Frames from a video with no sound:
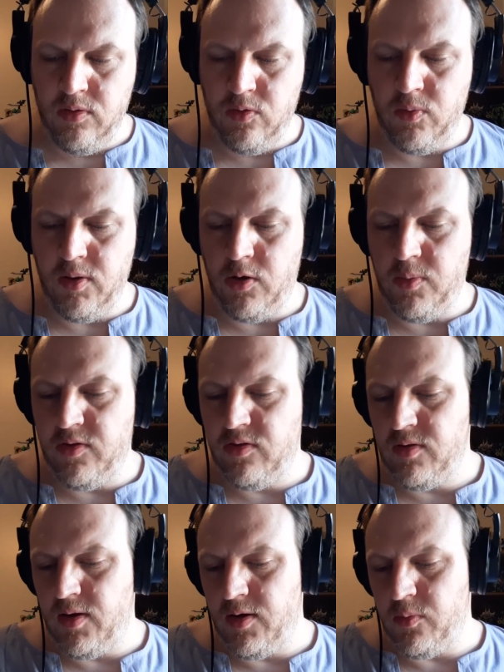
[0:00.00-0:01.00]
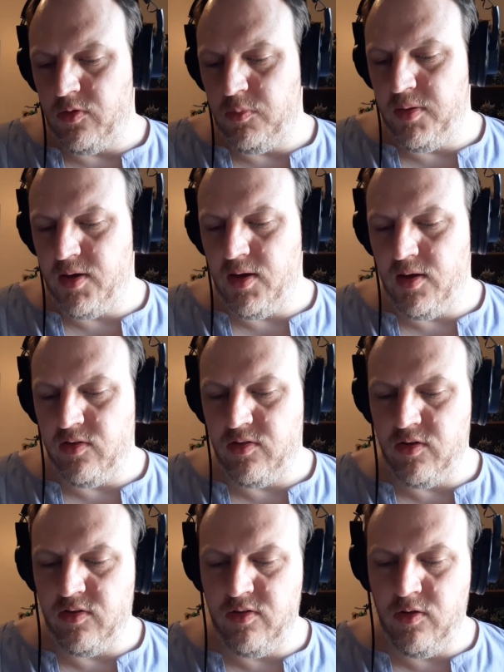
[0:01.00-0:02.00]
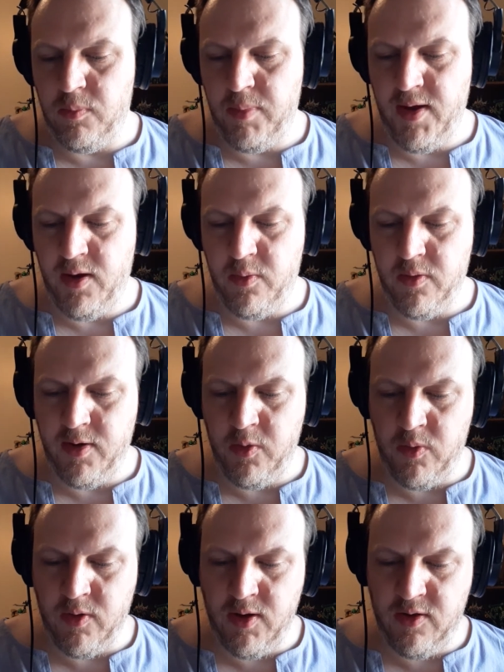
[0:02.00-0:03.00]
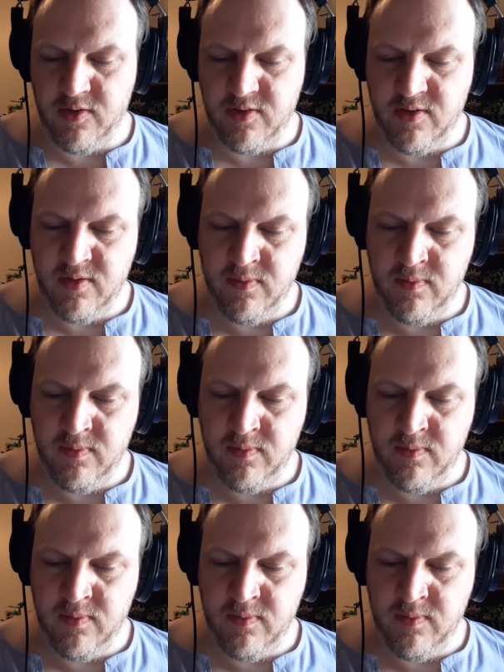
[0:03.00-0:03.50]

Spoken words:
"We always thought it was because there's no power anywhere else.